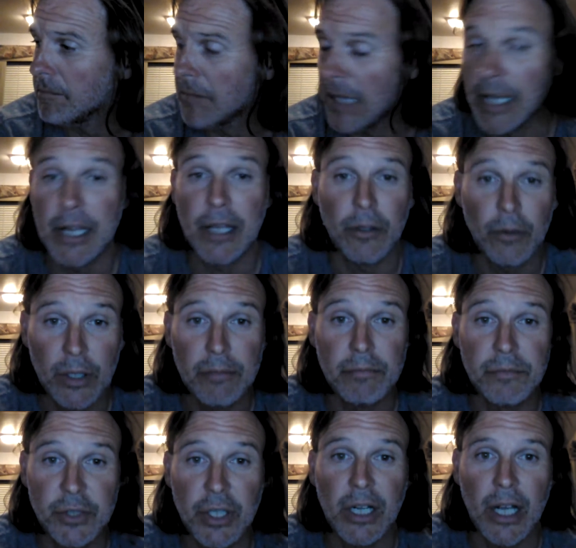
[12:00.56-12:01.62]
and Hillary,
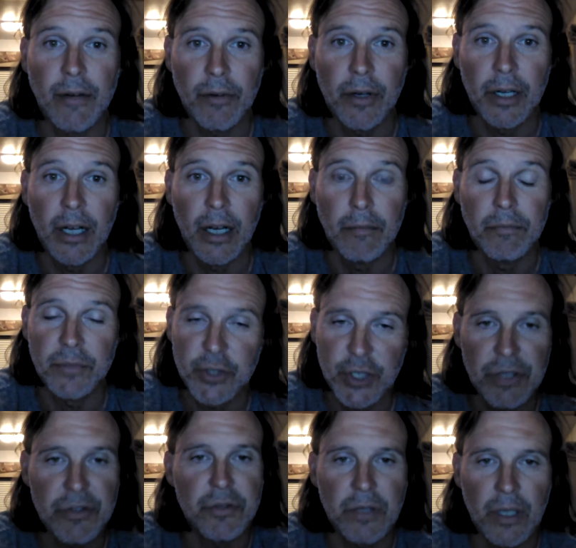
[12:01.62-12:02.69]
she covered it up.
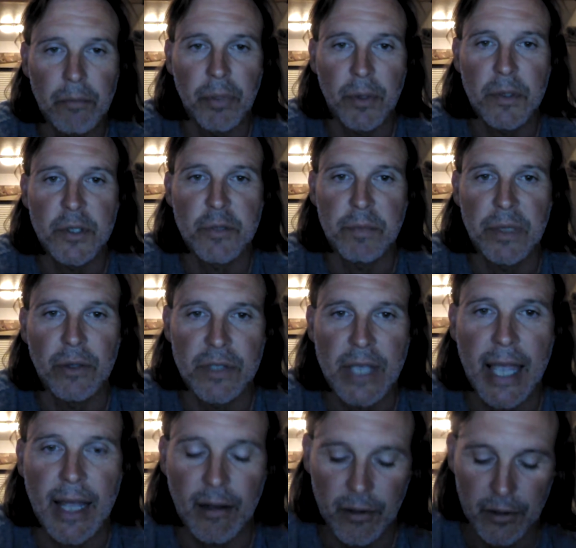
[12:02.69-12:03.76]
She's pretty much Bill's
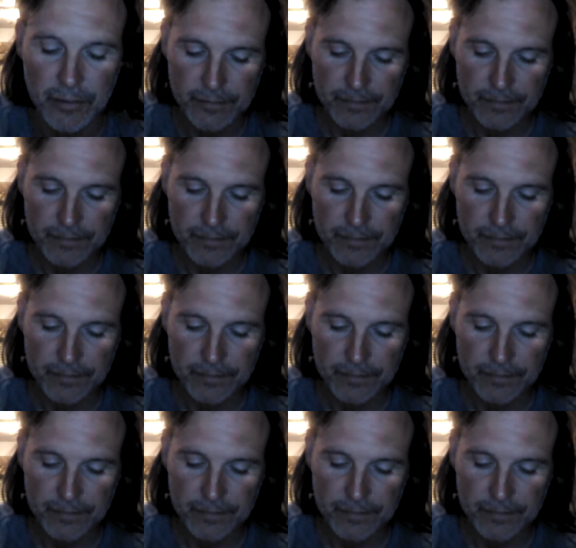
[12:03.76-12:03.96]
handler.